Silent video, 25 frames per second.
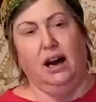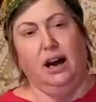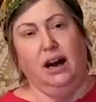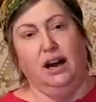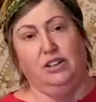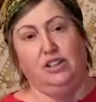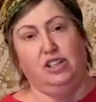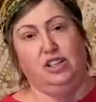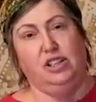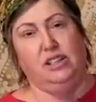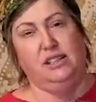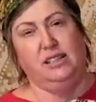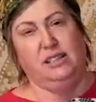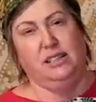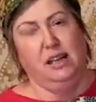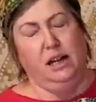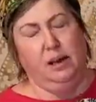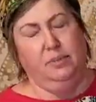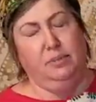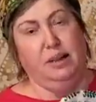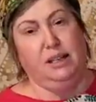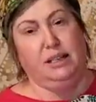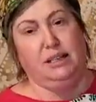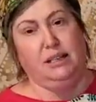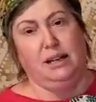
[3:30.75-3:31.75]
and she's still
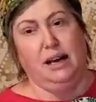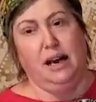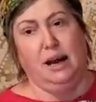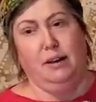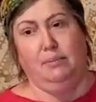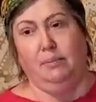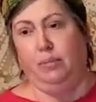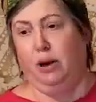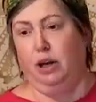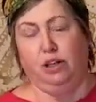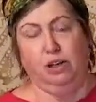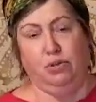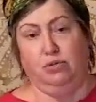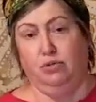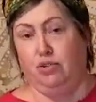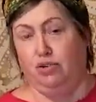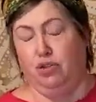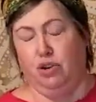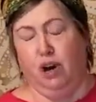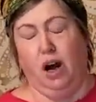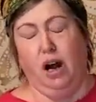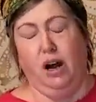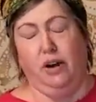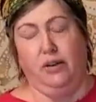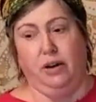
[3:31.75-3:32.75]
a bit damp i don't
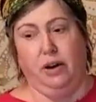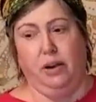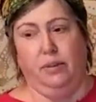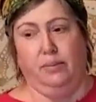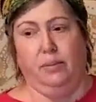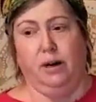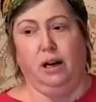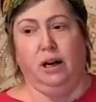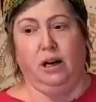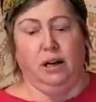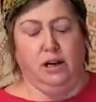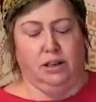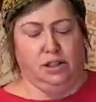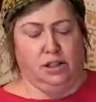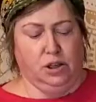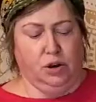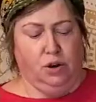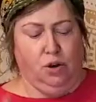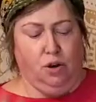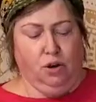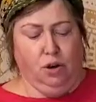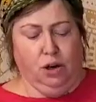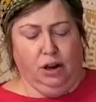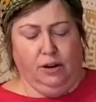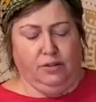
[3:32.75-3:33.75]
dry them so
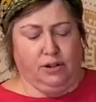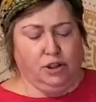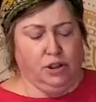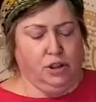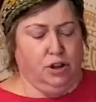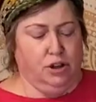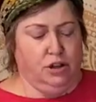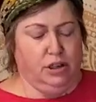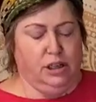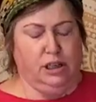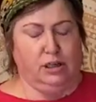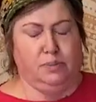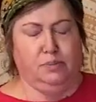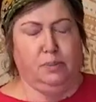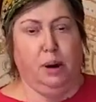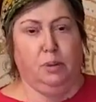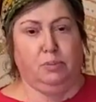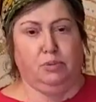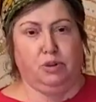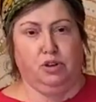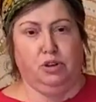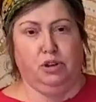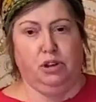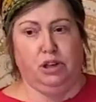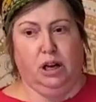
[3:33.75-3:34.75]
all i've done is
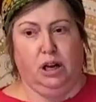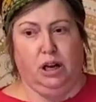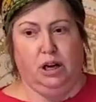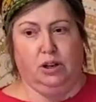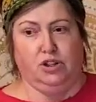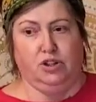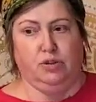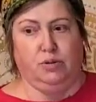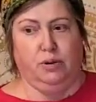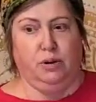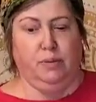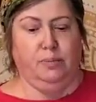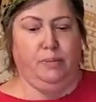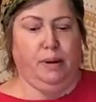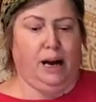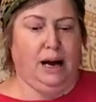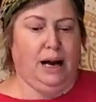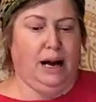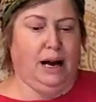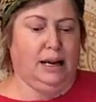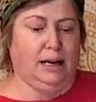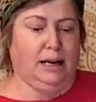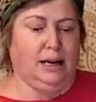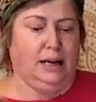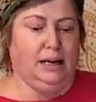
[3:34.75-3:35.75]
popped her in the lingerie
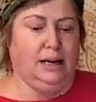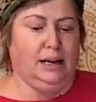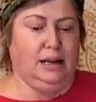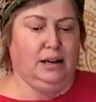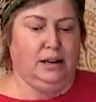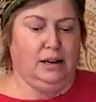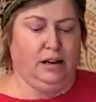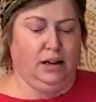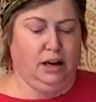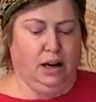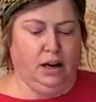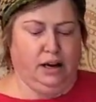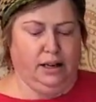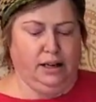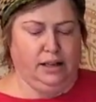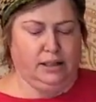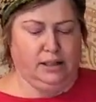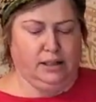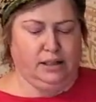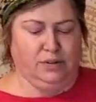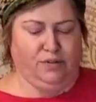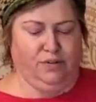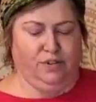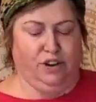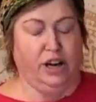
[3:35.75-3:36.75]
bag a
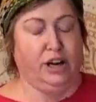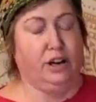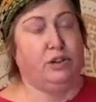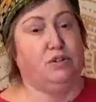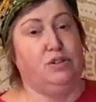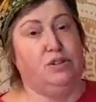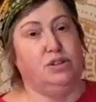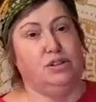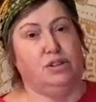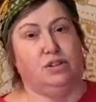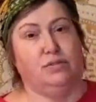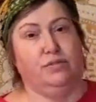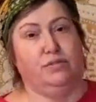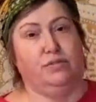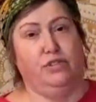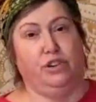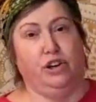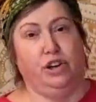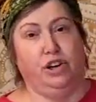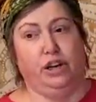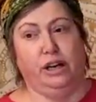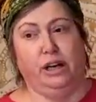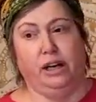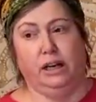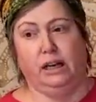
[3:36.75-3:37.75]
nice fragrance
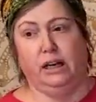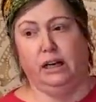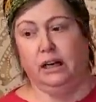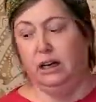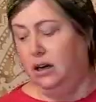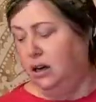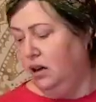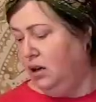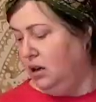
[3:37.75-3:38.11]
free